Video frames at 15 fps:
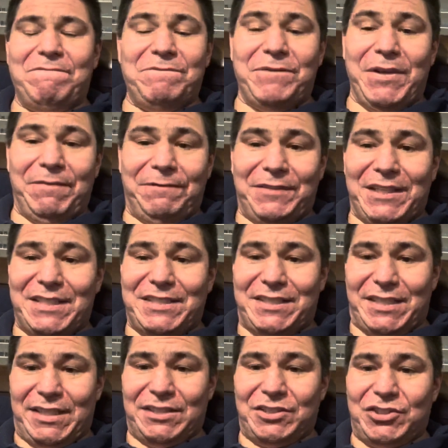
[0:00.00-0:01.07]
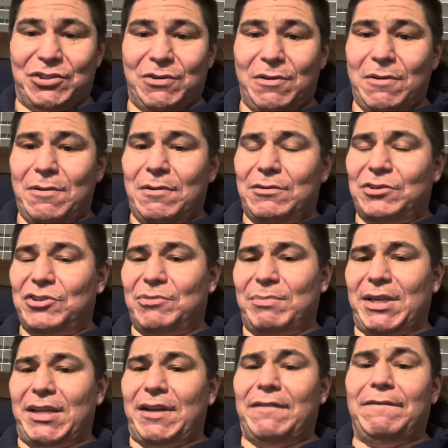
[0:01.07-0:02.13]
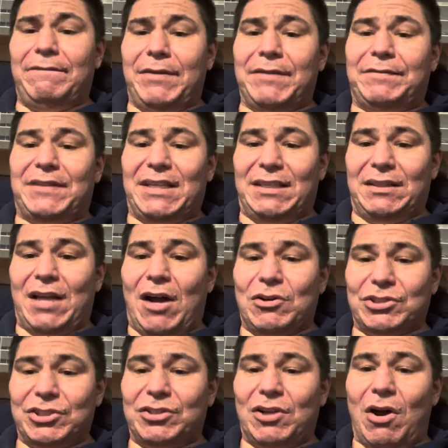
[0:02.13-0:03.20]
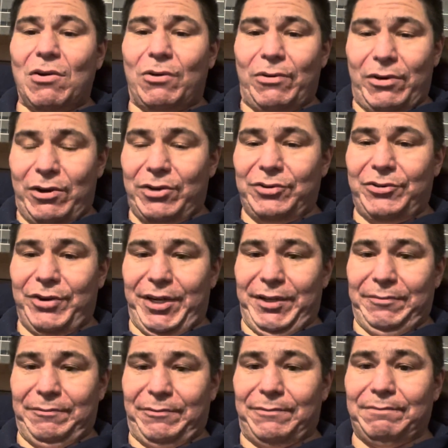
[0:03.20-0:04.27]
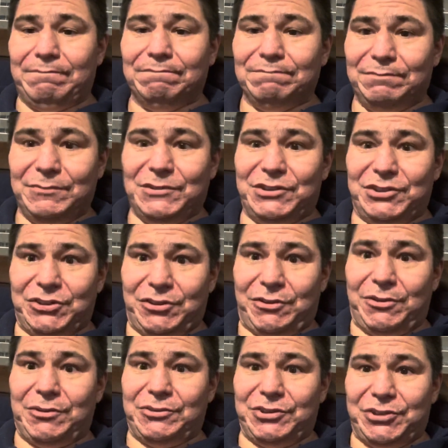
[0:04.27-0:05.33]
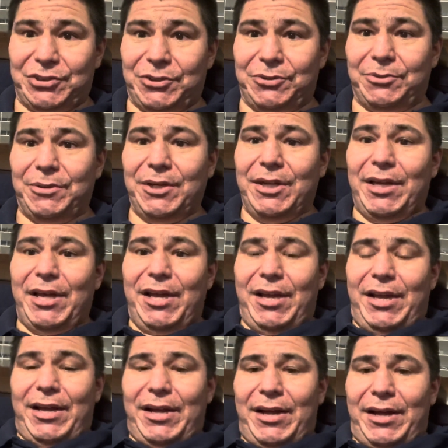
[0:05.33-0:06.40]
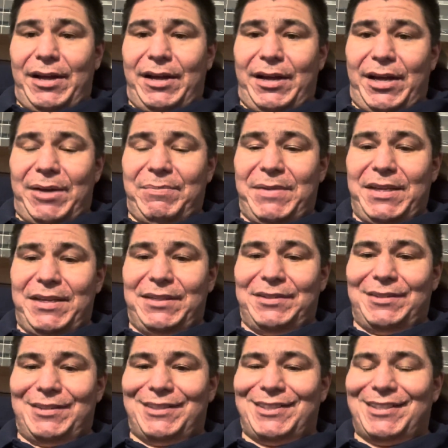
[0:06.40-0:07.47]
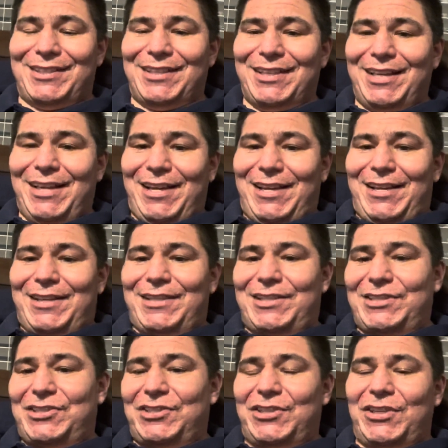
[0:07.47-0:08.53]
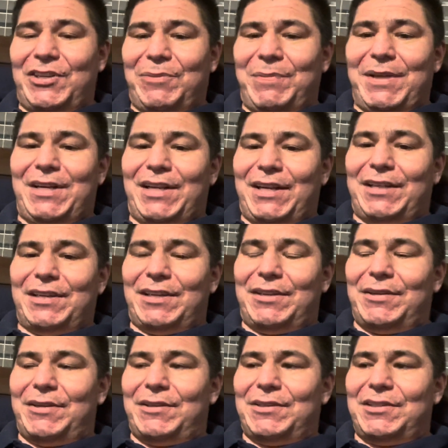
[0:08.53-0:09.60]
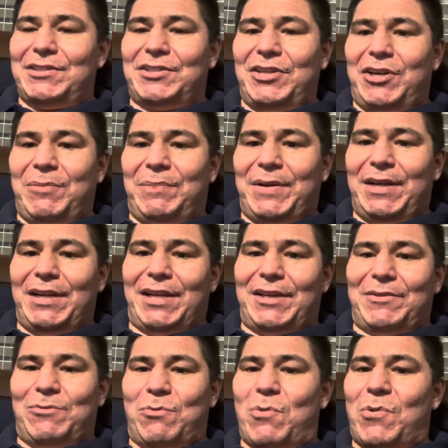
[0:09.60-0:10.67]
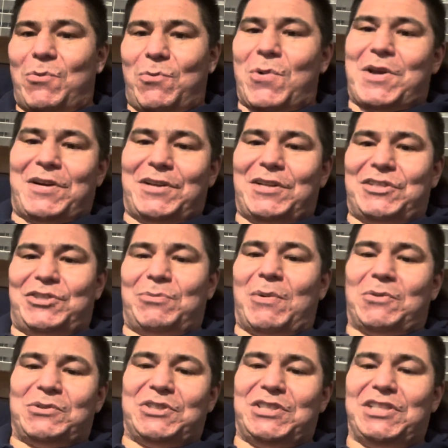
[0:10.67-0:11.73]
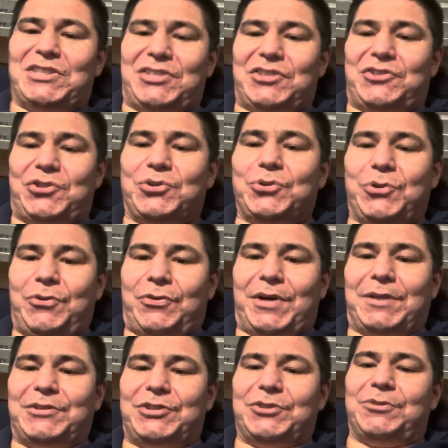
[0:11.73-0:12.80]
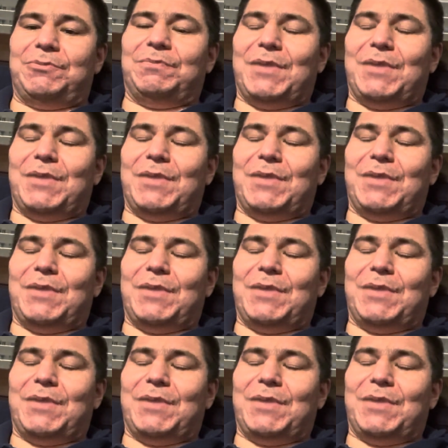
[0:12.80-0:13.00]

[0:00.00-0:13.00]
50 cents to make a $15,000 entree. So I mean, it's gonna be like what it is about season two, right? So